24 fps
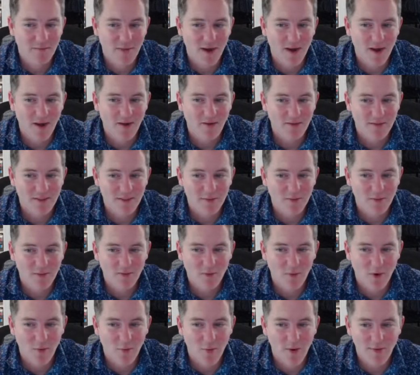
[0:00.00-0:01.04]
miles
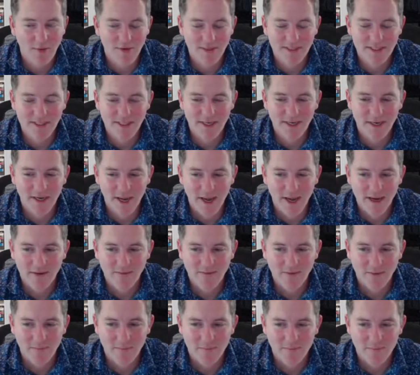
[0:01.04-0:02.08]
was what we were seeing out
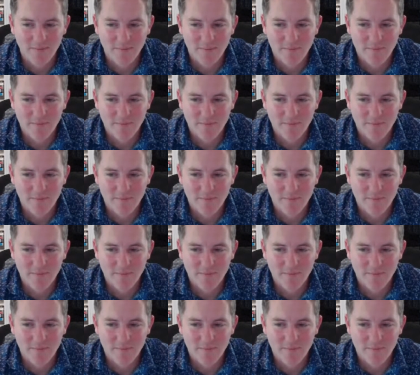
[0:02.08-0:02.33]
of them.